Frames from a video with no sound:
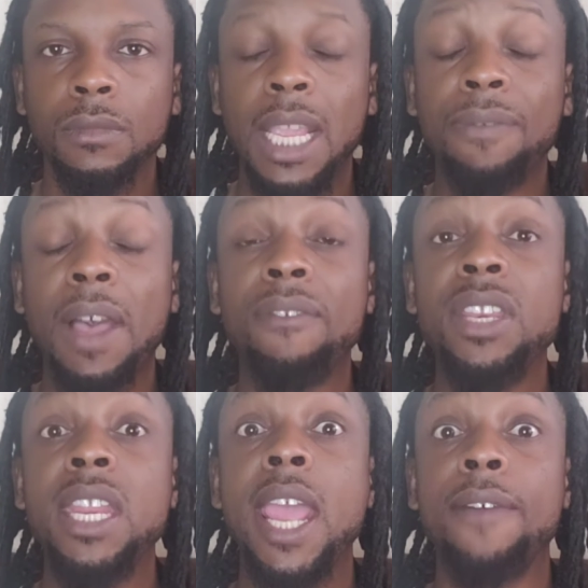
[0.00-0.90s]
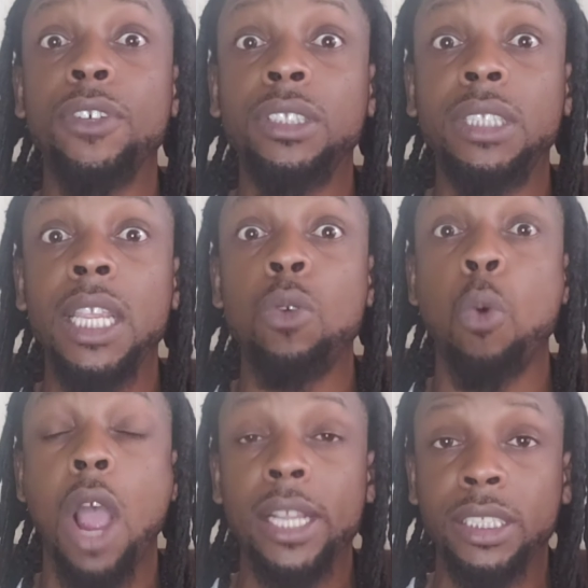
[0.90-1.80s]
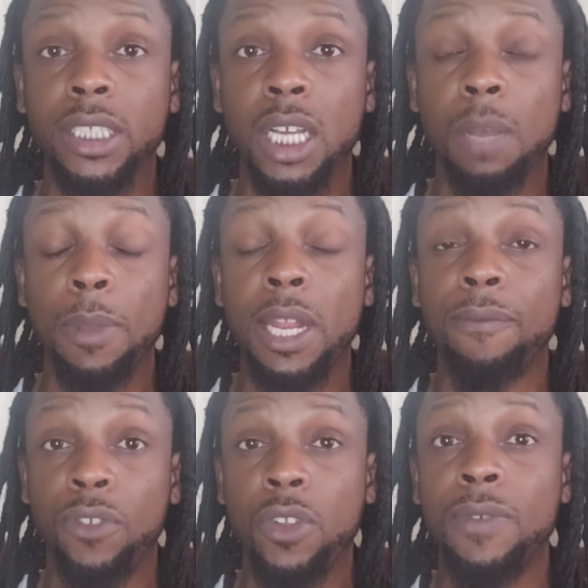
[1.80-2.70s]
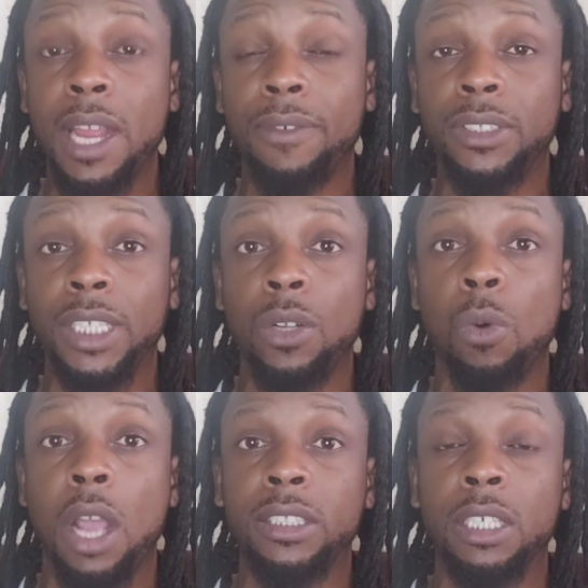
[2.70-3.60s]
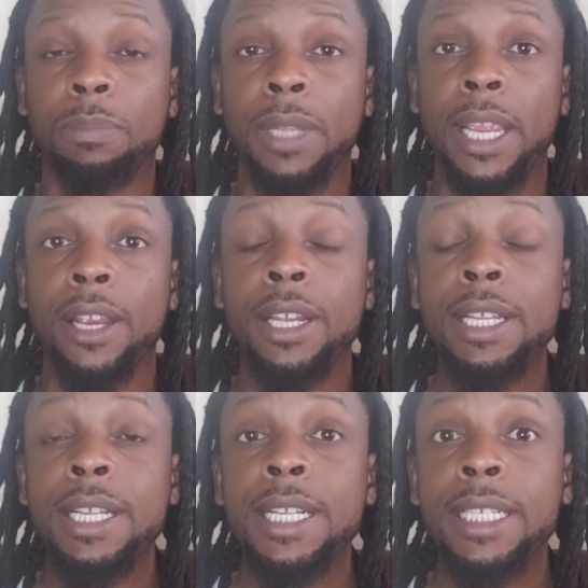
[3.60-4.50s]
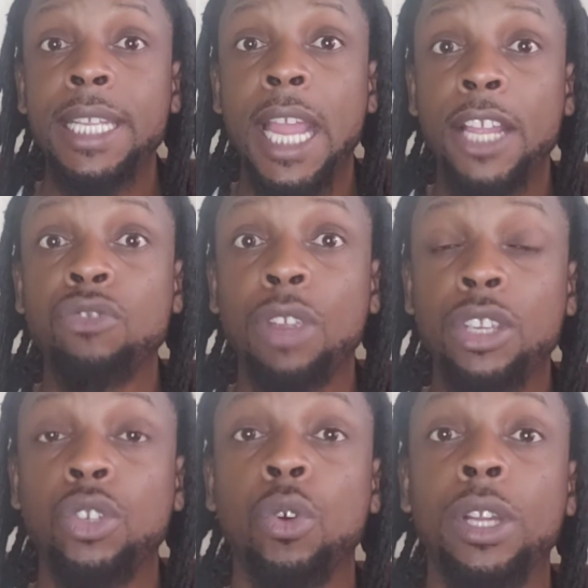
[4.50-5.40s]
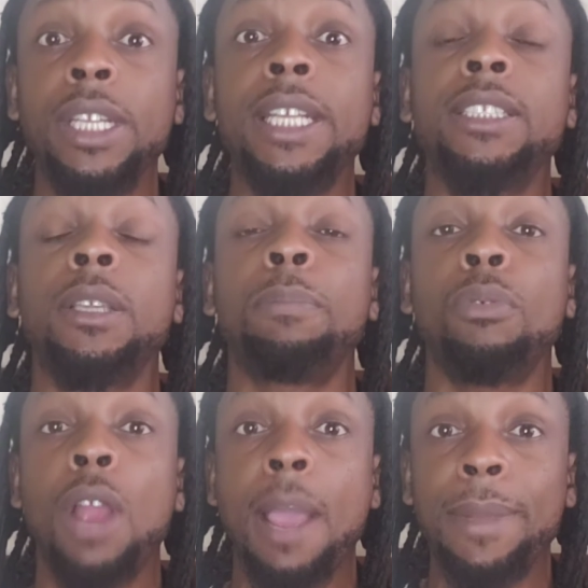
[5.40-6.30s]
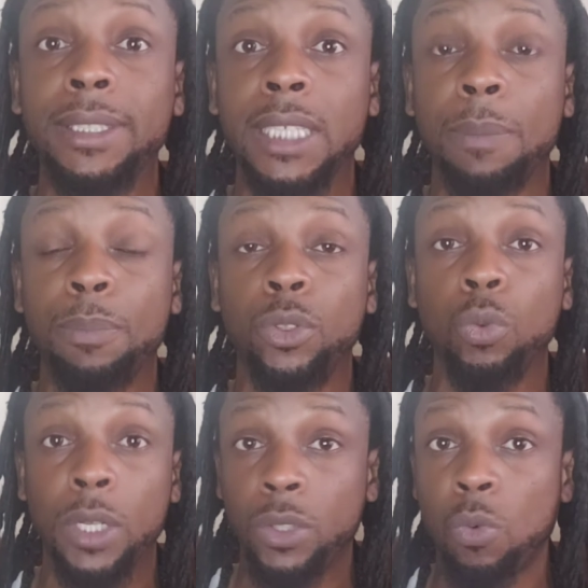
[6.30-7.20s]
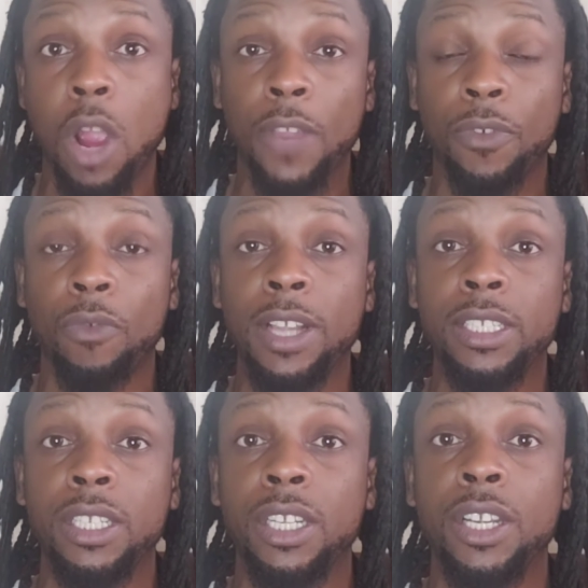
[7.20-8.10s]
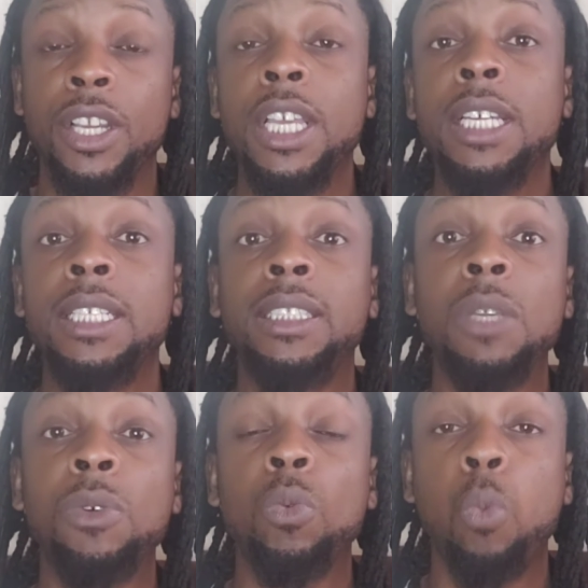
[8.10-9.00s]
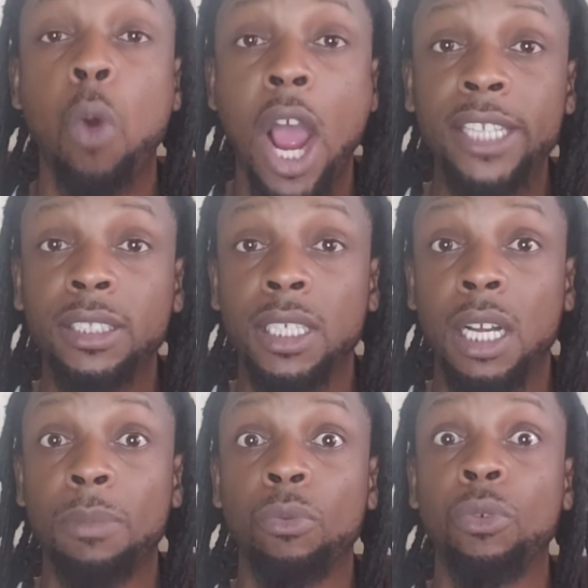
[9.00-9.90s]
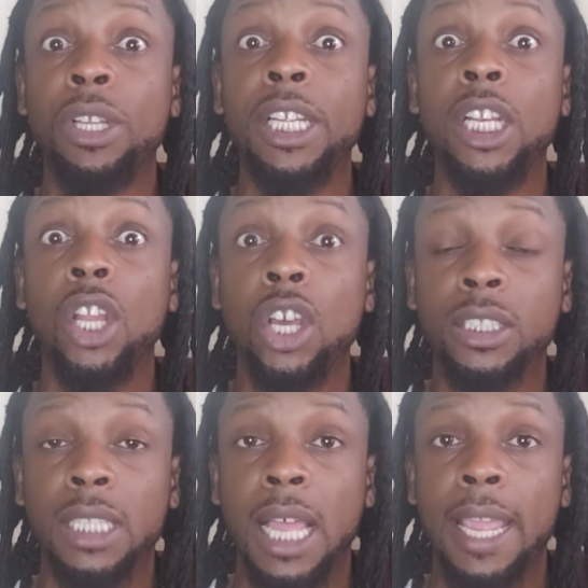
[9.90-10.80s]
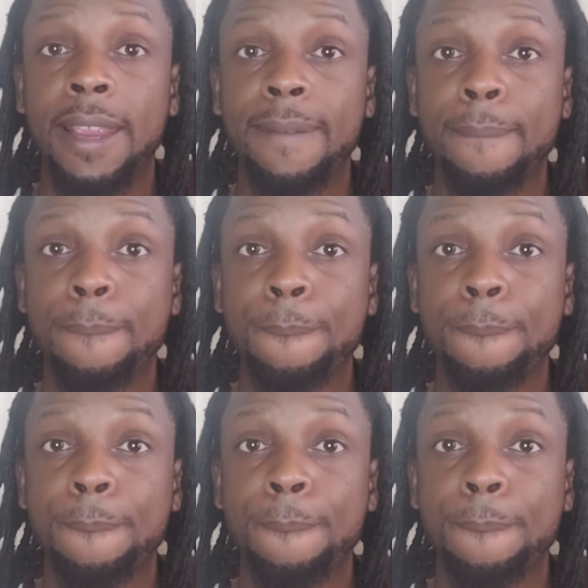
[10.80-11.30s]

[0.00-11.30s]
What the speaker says: If I've never seen washed up, and if you've never seen a washed up player, DeAndre Jordan is a prime example to what to watch for the rest of the year to see what washed up really looks like.